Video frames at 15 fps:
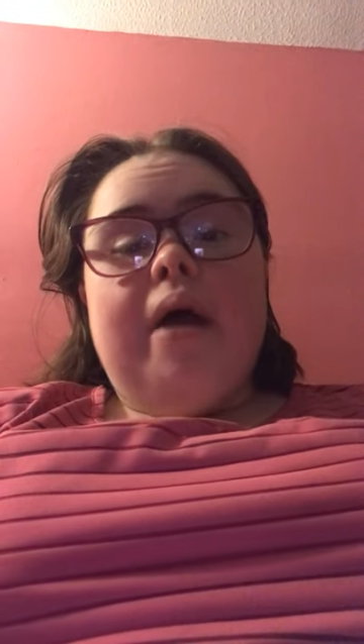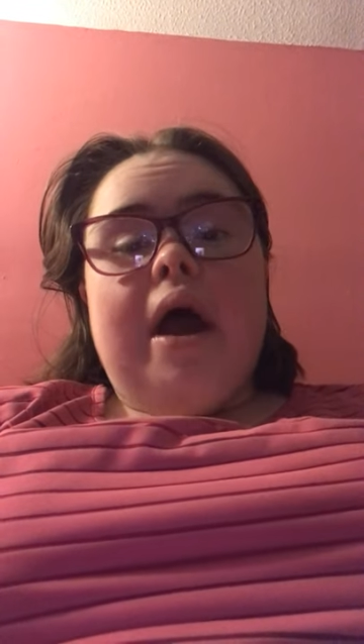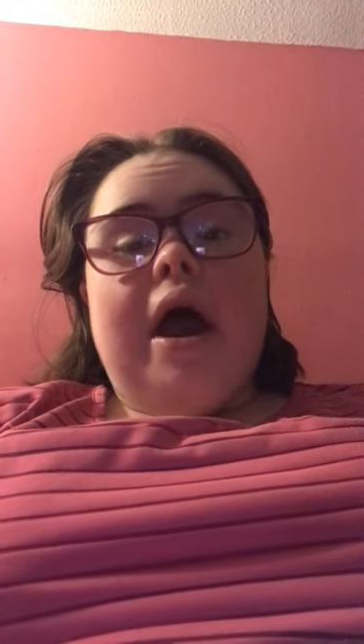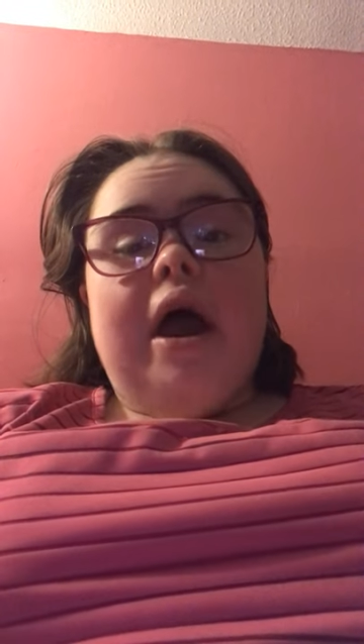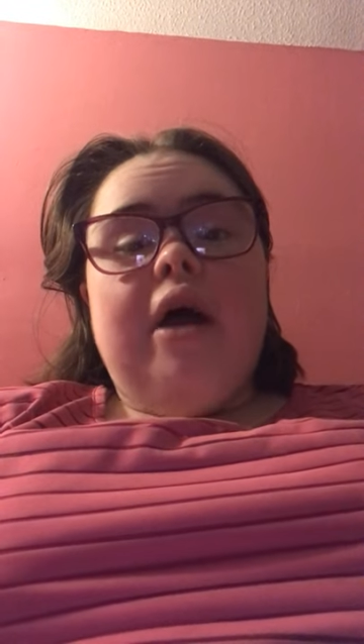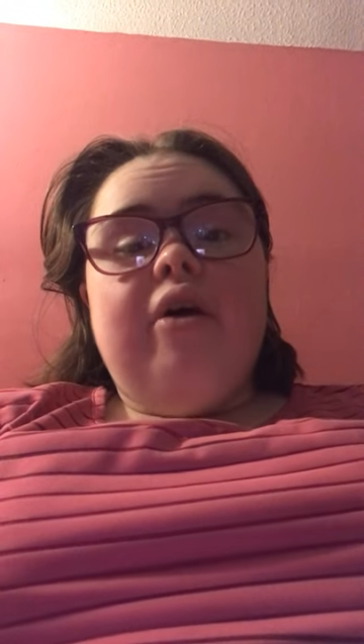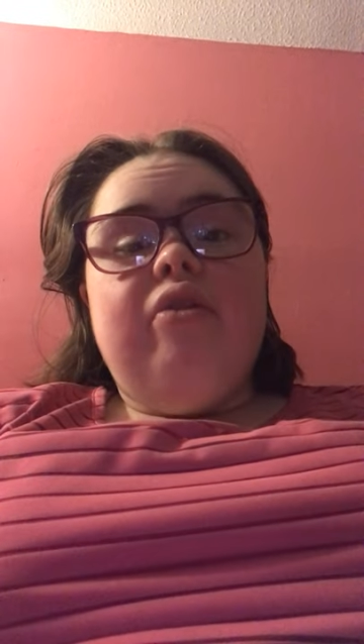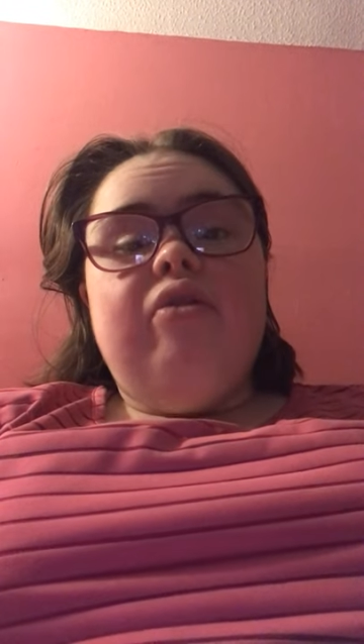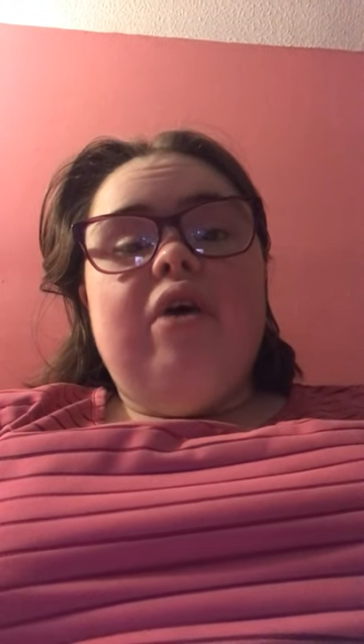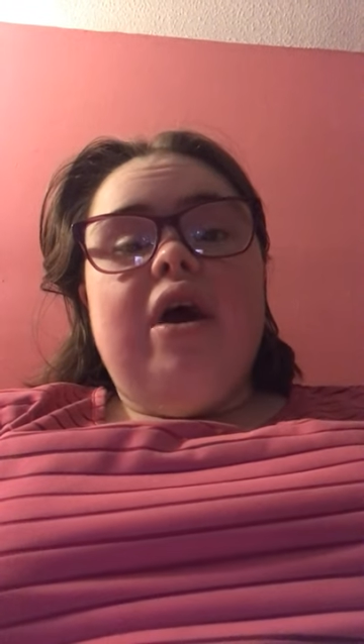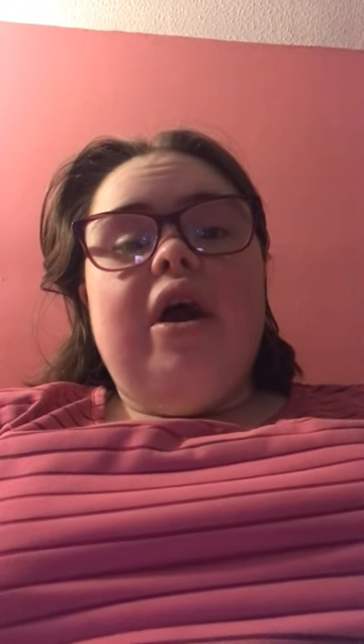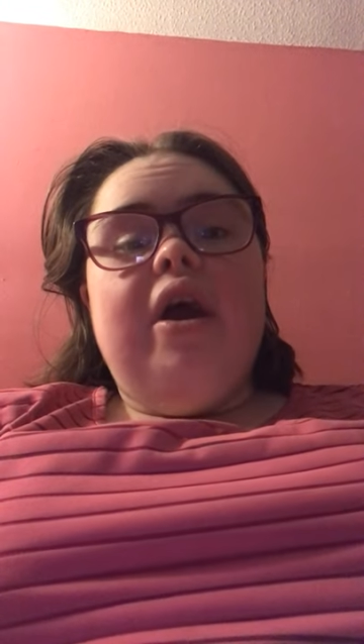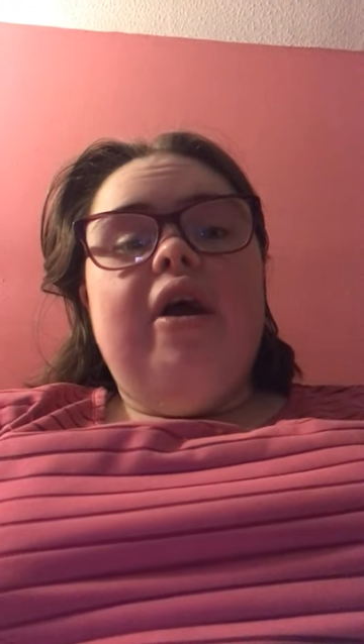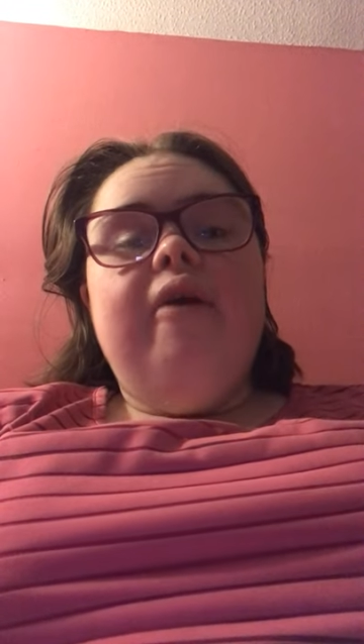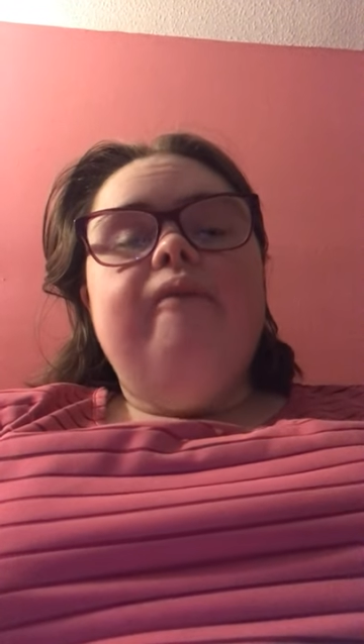it
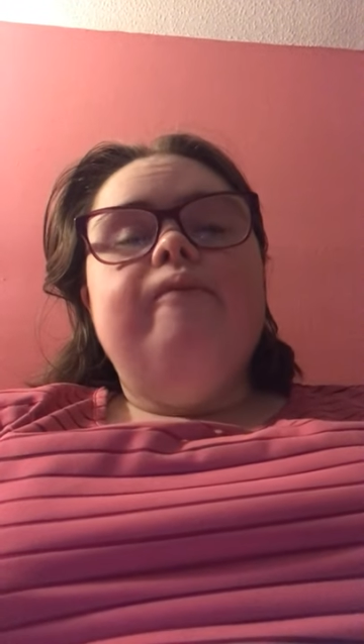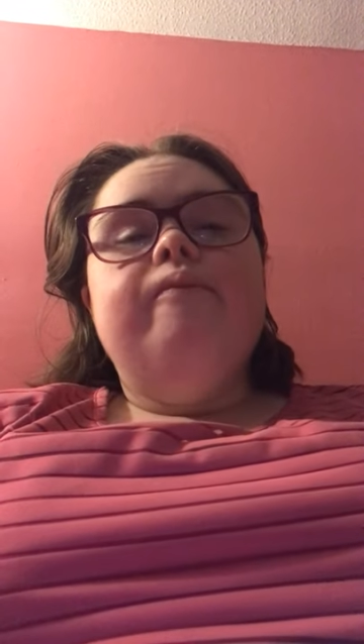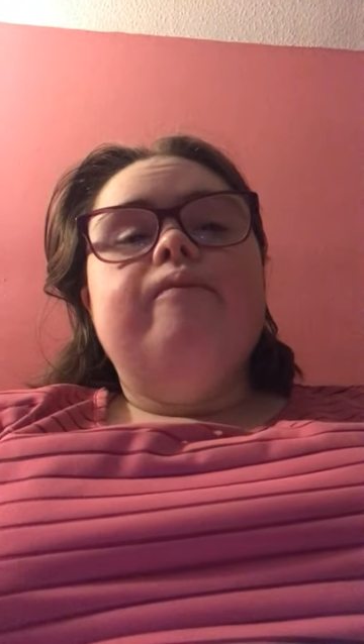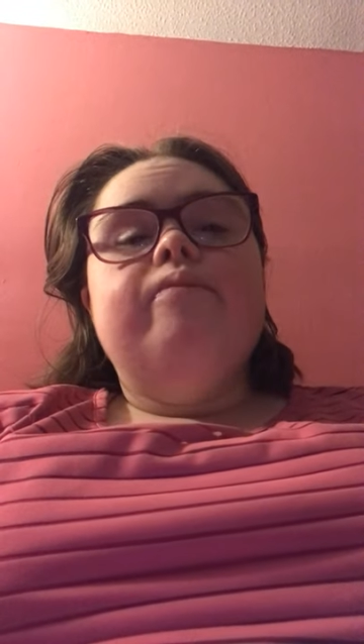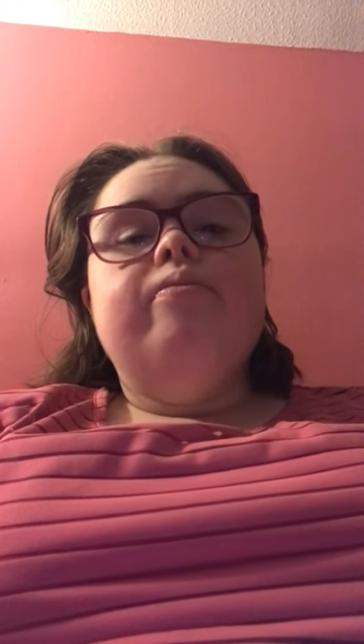healthy.